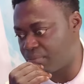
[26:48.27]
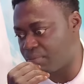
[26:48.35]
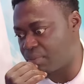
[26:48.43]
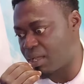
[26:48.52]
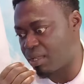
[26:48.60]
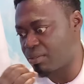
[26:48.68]

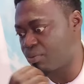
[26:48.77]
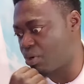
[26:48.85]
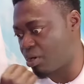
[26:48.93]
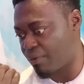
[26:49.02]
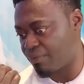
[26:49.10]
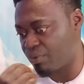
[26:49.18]

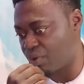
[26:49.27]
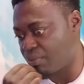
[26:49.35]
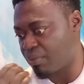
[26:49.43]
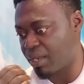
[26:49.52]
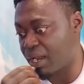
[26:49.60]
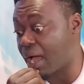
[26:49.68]

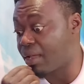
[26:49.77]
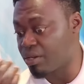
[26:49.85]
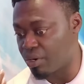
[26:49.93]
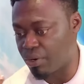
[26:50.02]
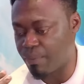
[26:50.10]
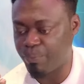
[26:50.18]
man I
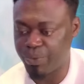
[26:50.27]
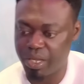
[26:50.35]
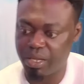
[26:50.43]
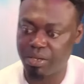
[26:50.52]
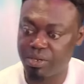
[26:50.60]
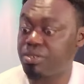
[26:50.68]
know. He
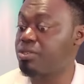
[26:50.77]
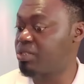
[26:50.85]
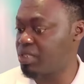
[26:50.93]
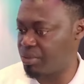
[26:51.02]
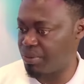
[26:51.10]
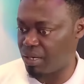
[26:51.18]
used to
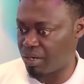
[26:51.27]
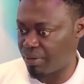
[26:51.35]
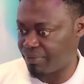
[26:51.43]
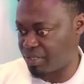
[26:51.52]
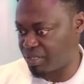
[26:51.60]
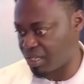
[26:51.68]
teach me a lot
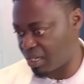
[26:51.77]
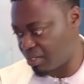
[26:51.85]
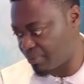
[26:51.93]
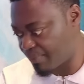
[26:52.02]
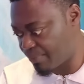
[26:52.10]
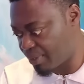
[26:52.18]
of things. He said,
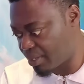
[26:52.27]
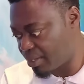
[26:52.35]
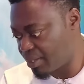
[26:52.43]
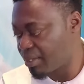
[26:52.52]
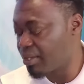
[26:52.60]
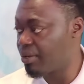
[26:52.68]

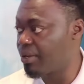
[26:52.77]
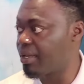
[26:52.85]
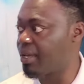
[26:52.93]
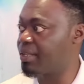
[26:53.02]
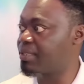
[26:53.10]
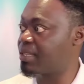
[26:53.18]

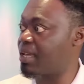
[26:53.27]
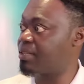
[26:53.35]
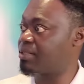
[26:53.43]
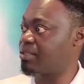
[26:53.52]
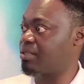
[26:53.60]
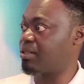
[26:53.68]
it
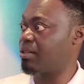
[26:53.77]
takes